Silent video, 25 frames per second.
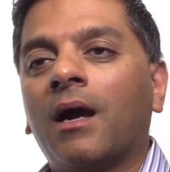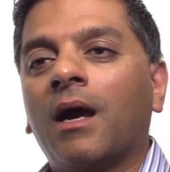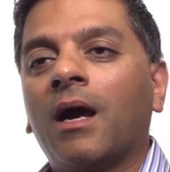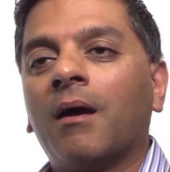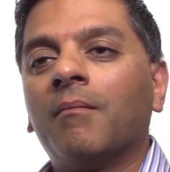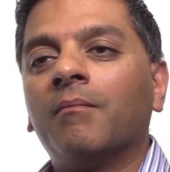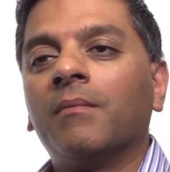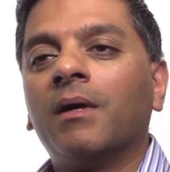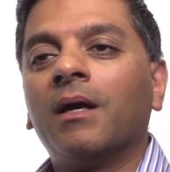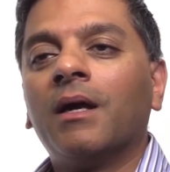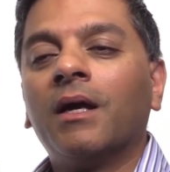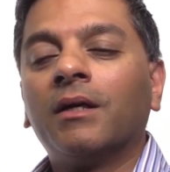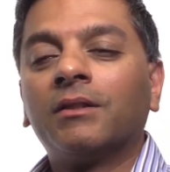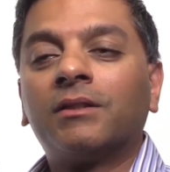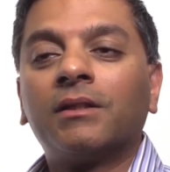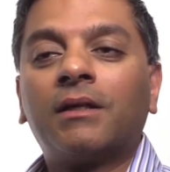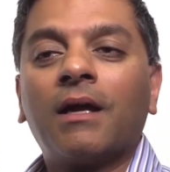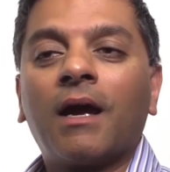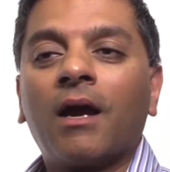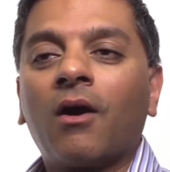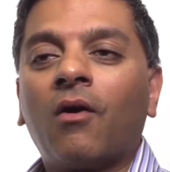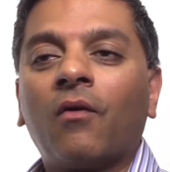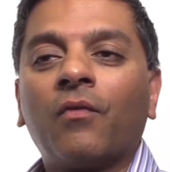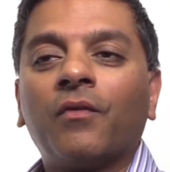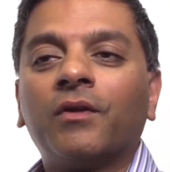to
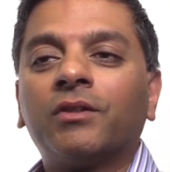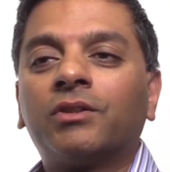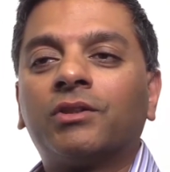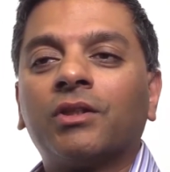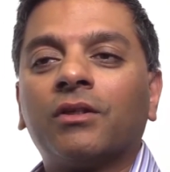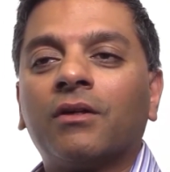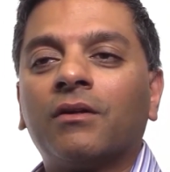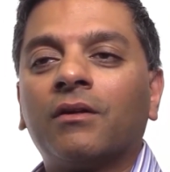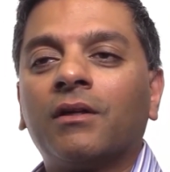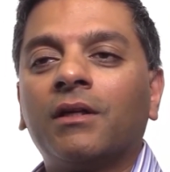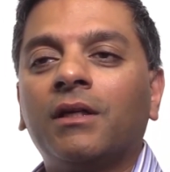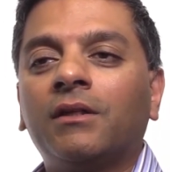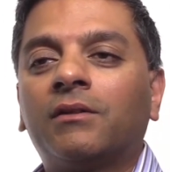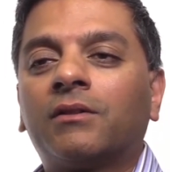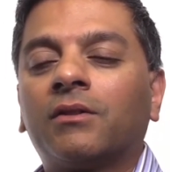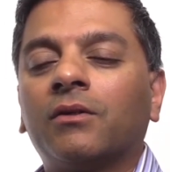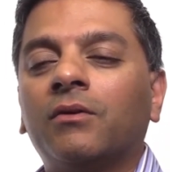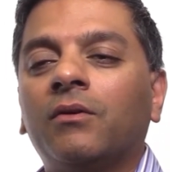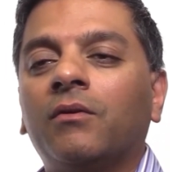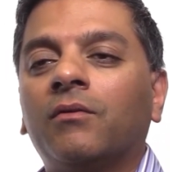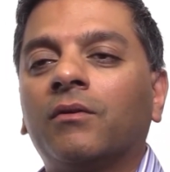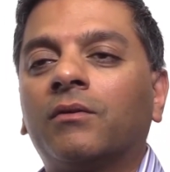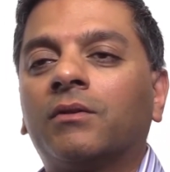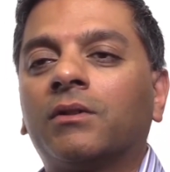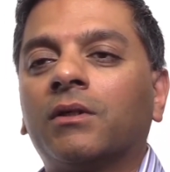get on the journey
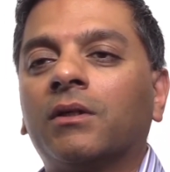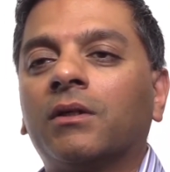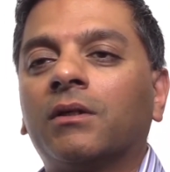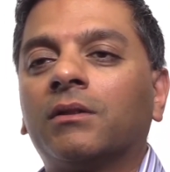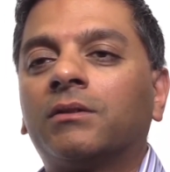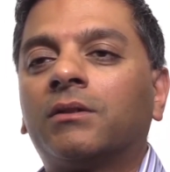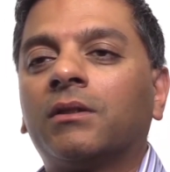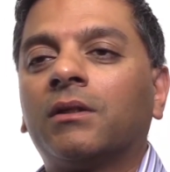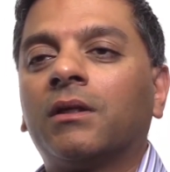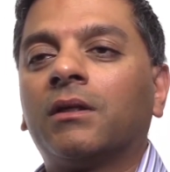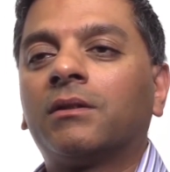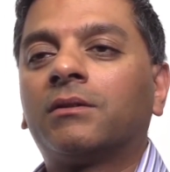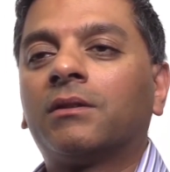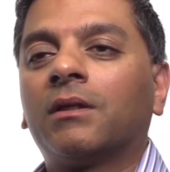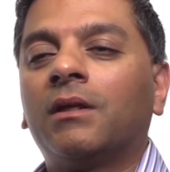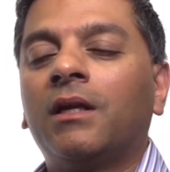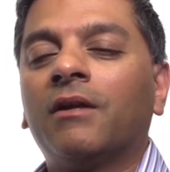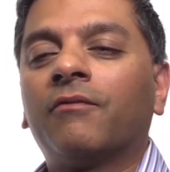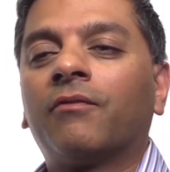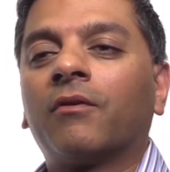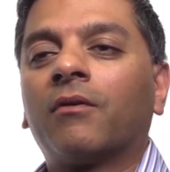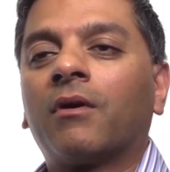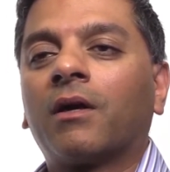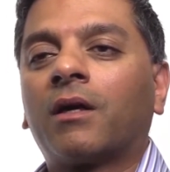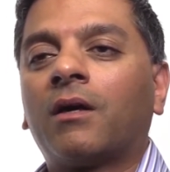to
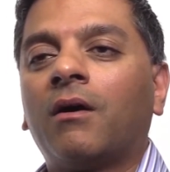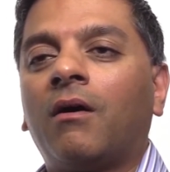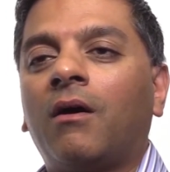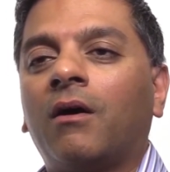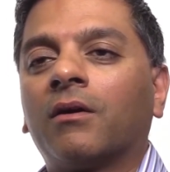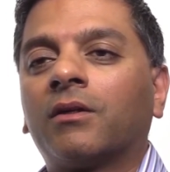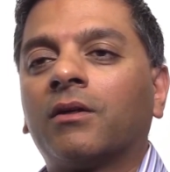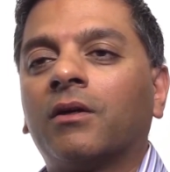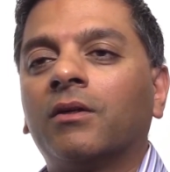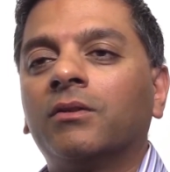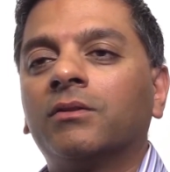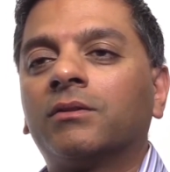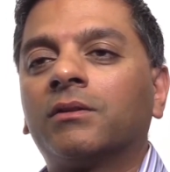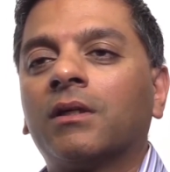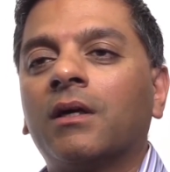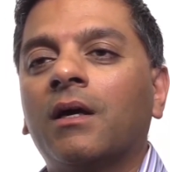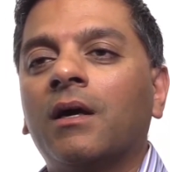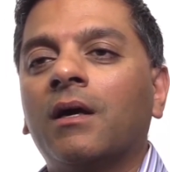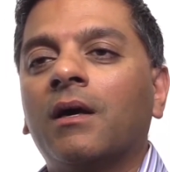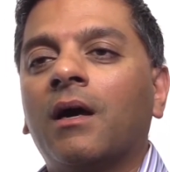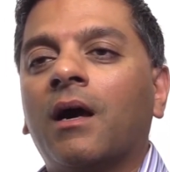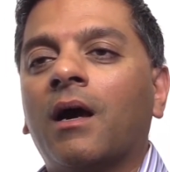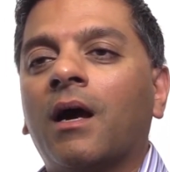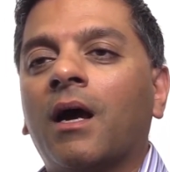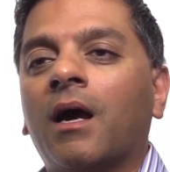deliver Ocado's
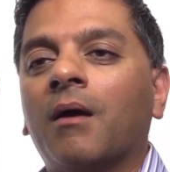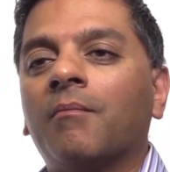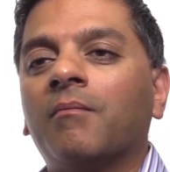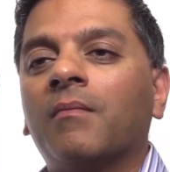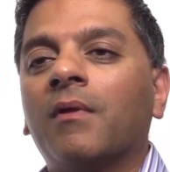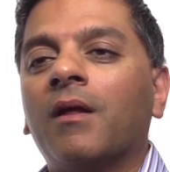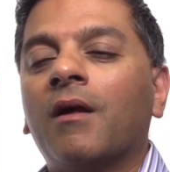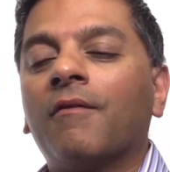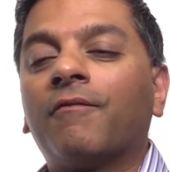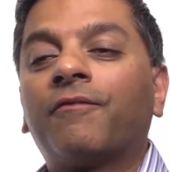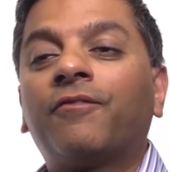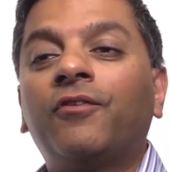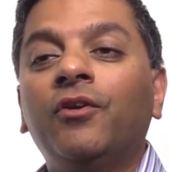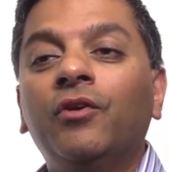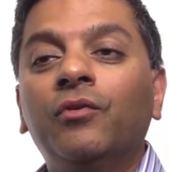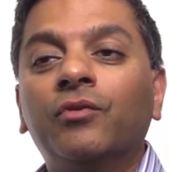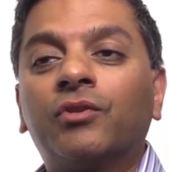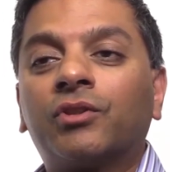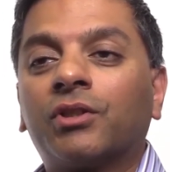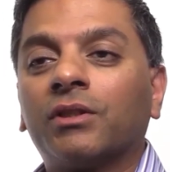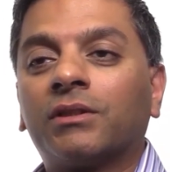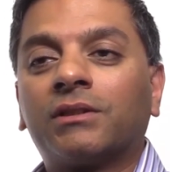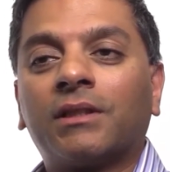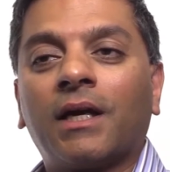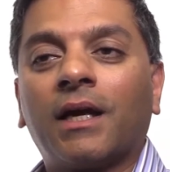
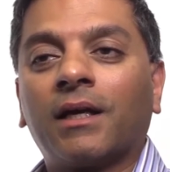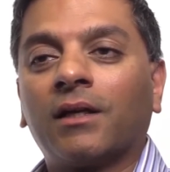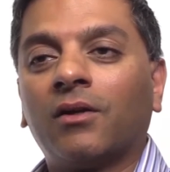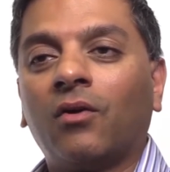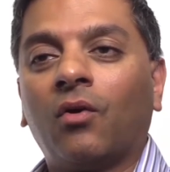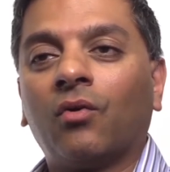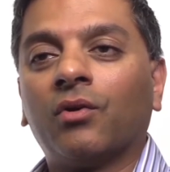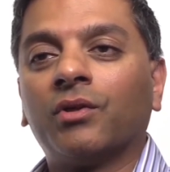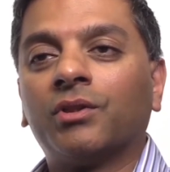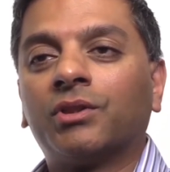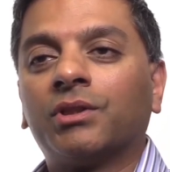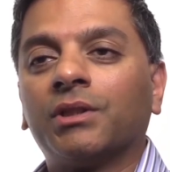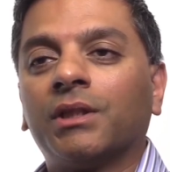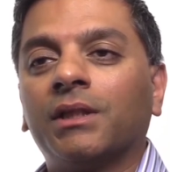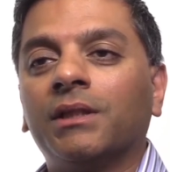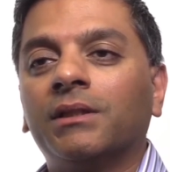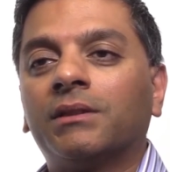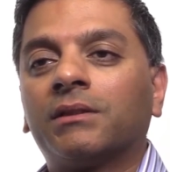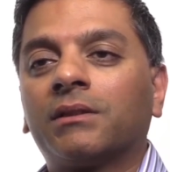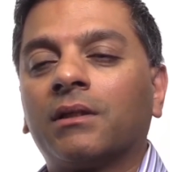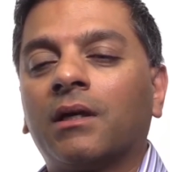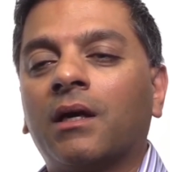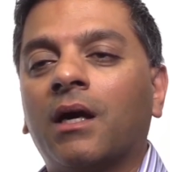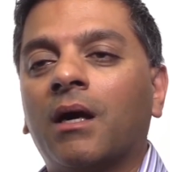future technologies.